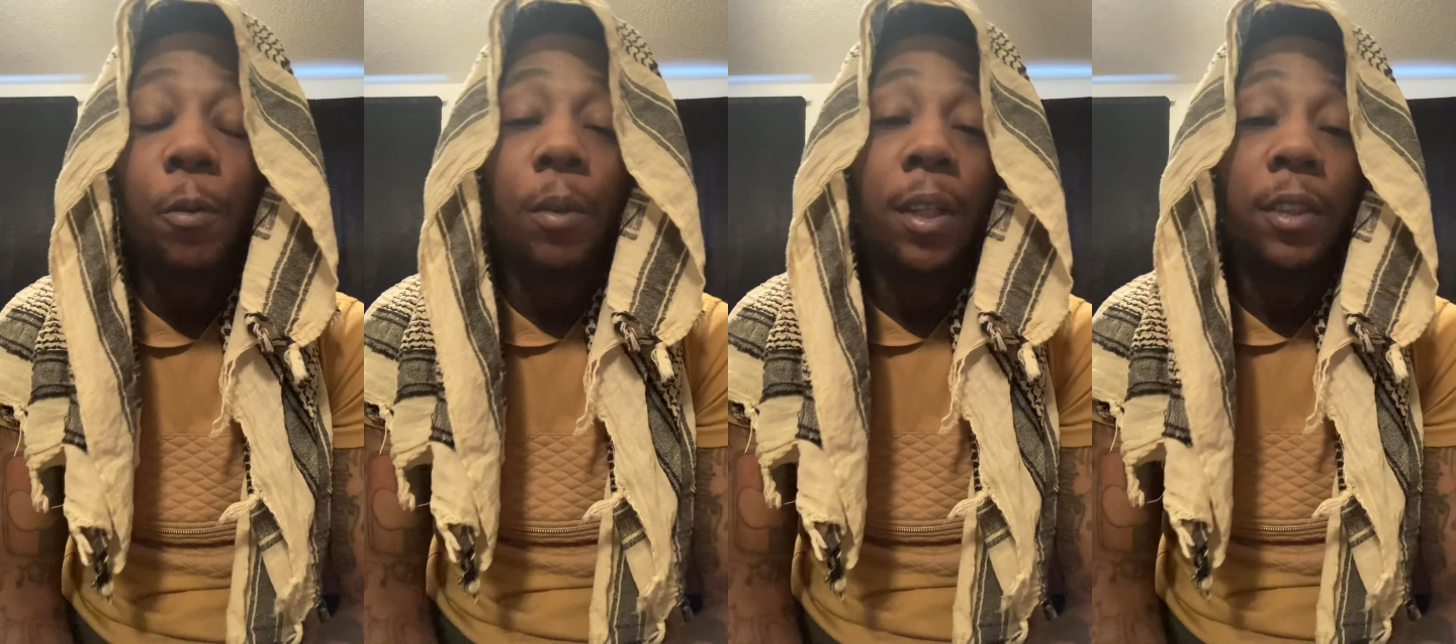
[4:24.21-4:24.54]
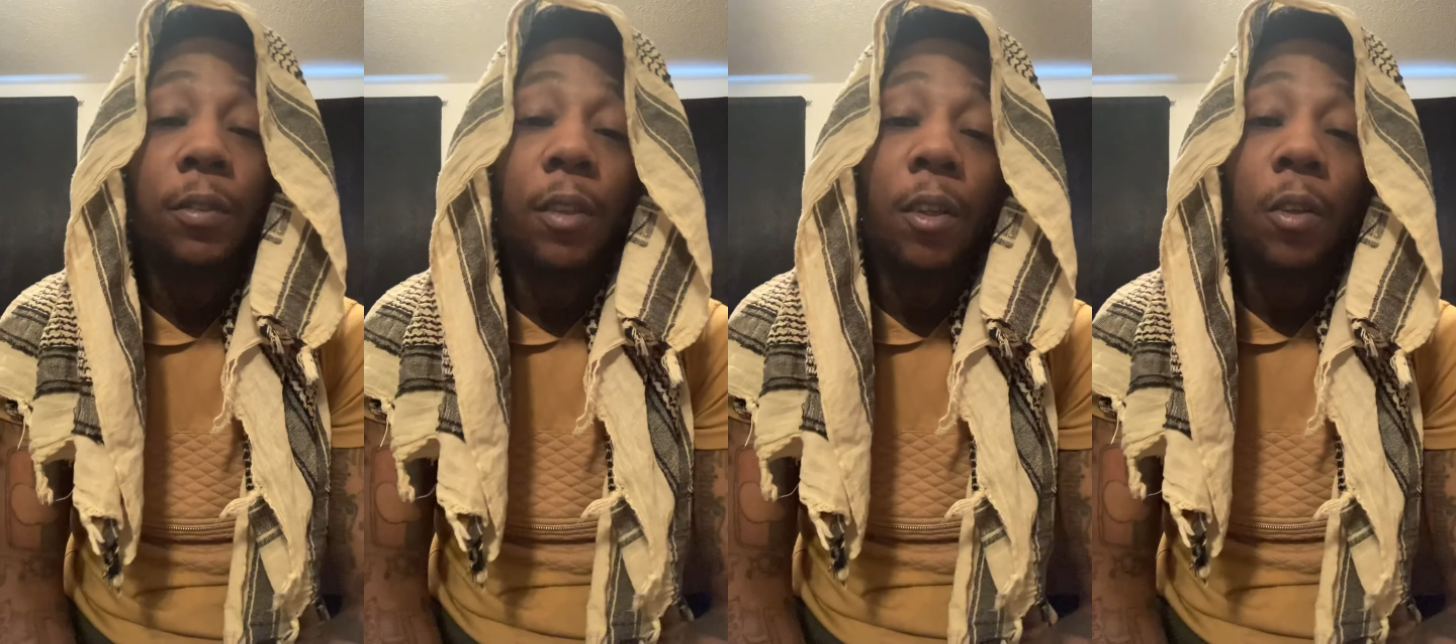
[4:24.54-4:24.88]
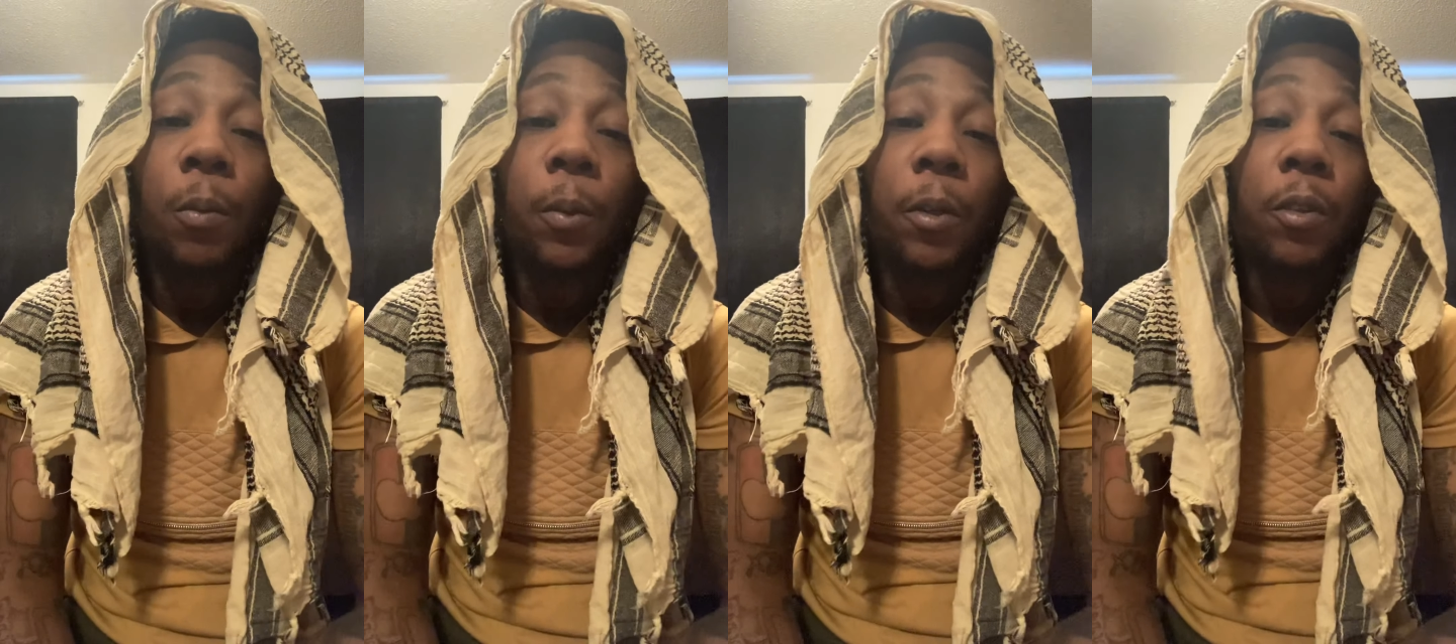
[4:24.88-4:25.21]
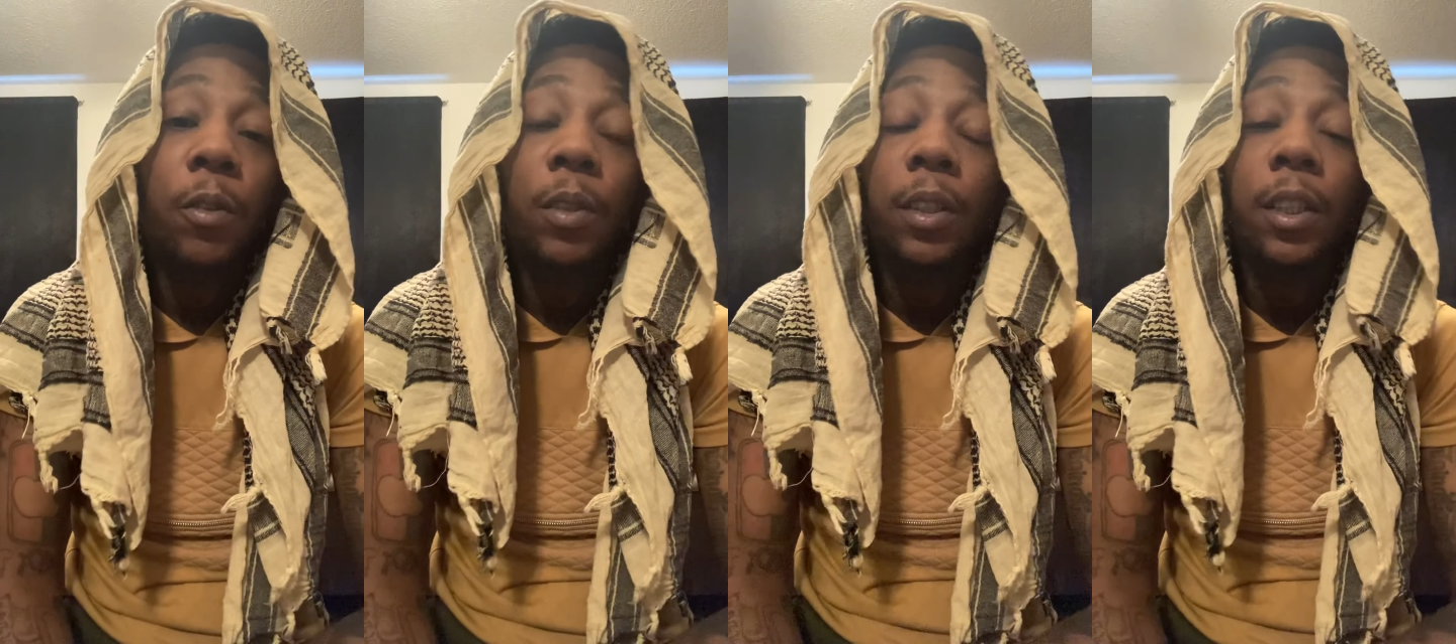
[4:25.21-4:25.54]
Thanks for all the work you
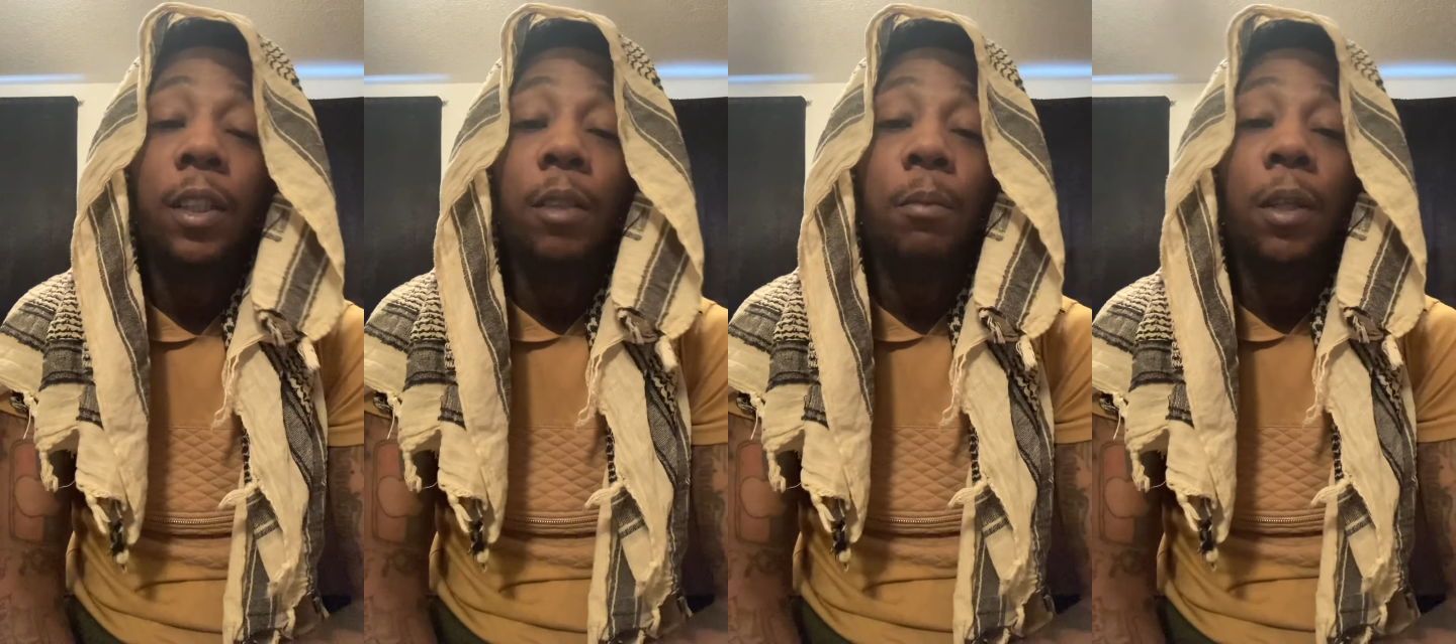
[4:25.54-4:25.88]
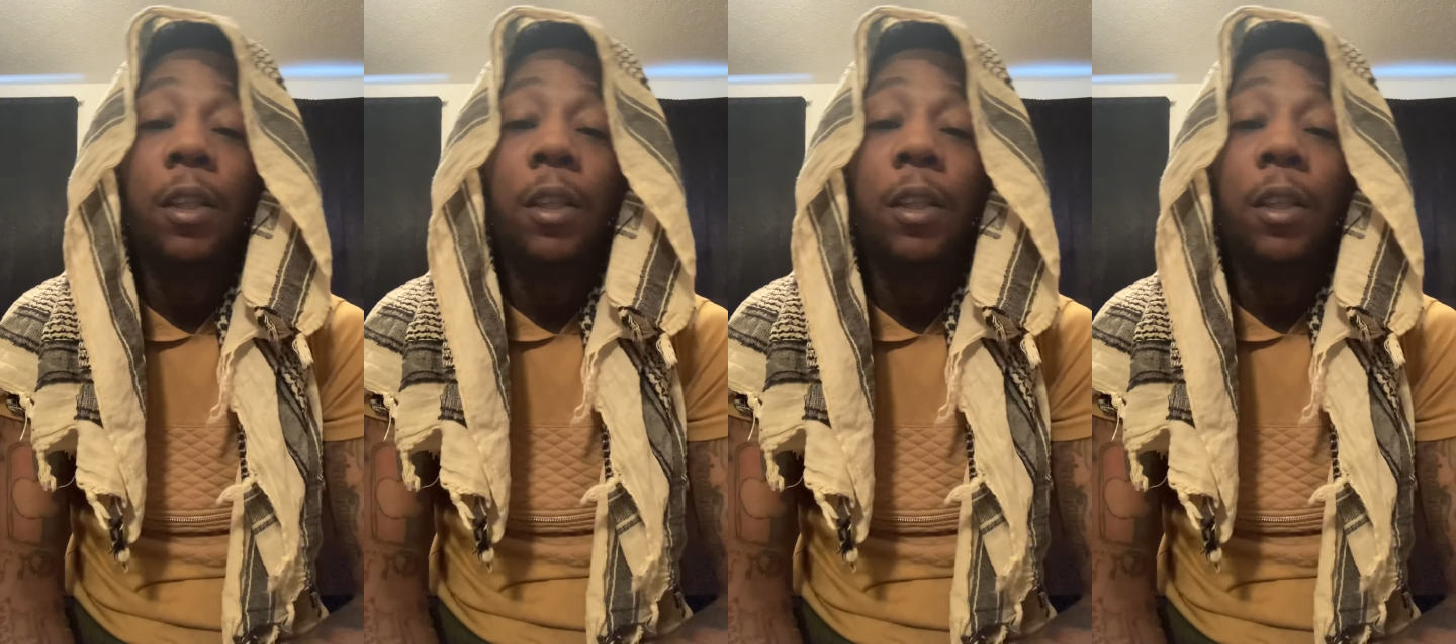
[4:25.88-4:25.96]
done did, man.